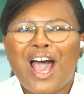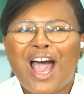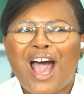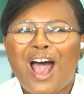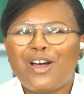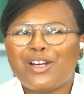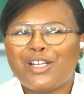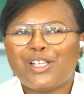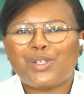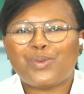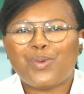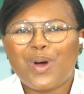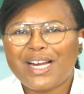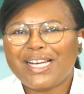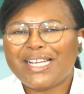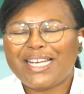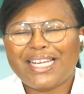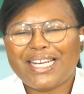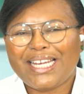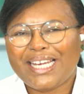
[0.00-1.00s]
does
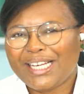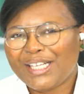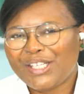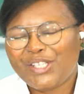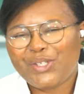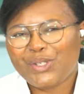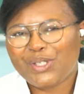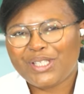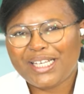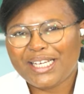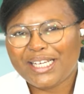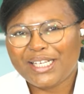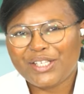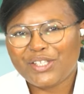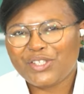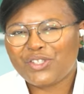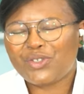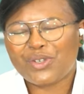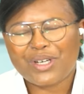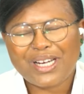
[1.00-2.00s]
one get into the
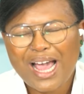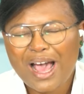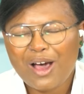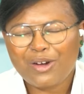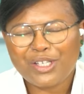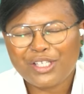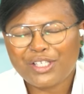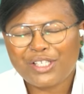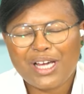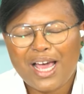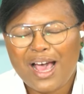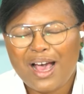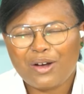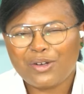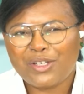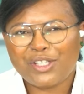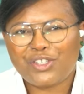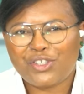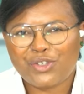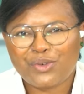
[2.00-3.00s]
industry? How
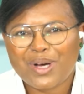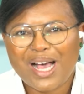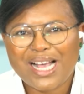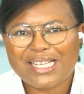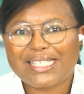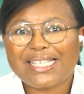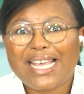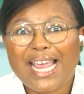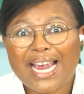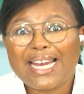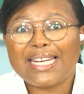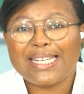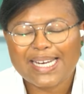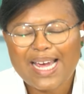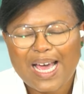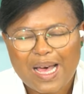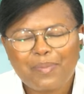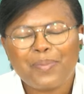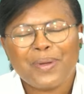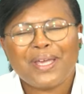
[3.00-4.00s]
did you guys end
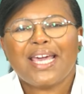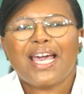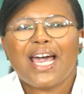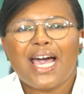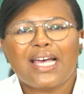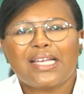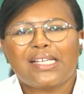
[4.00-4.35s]
up here?